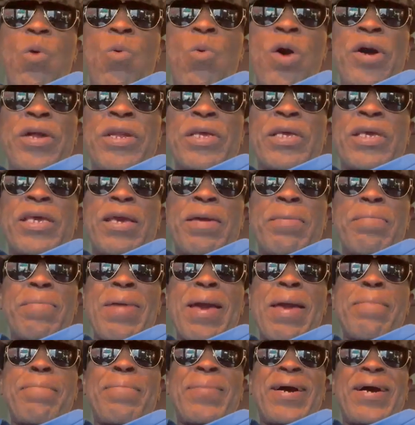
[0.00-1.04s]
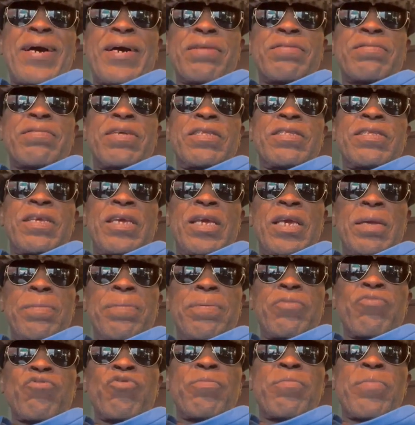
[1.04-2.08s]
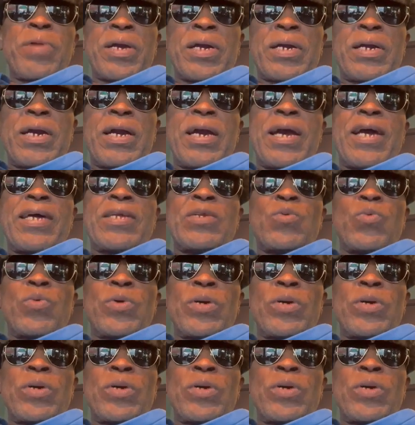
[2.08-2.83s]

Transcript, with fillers: I want to get my master tape, Rebecca Ann